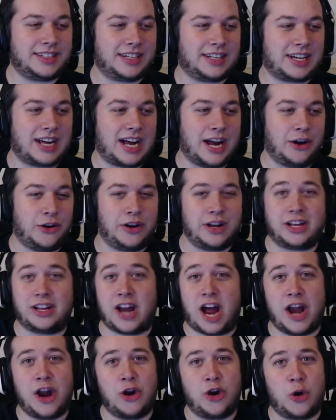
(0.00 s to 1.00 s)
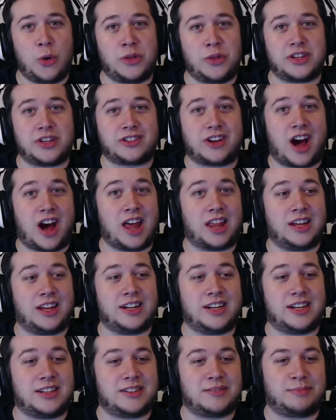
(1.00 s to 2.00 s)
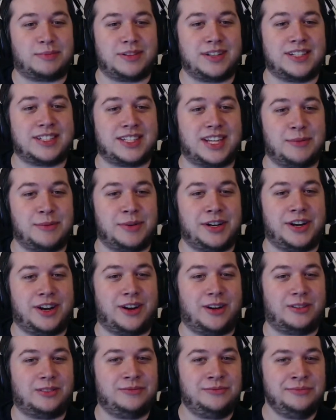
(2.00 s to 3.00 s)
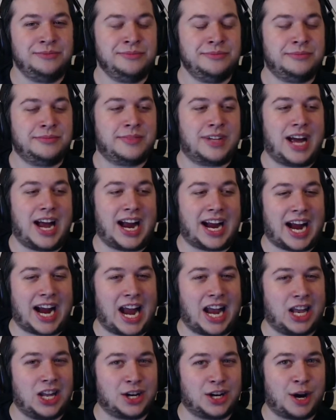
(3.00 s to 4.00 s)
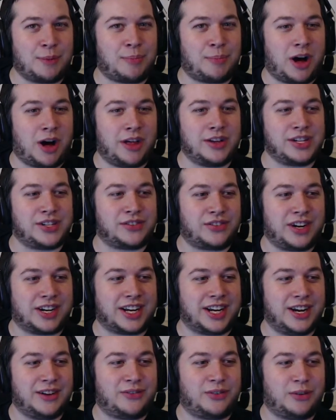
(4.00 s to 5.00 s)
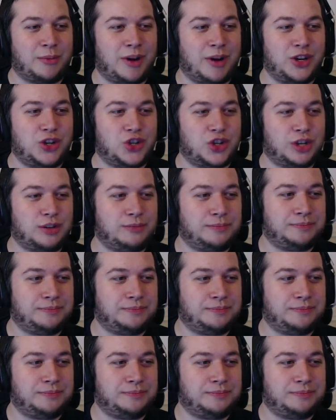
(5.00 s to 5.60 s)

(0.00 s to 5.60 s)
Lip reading: I don't know what this gauntlet is. Please let me know. Oh, no. I gotta look up all this fucking information.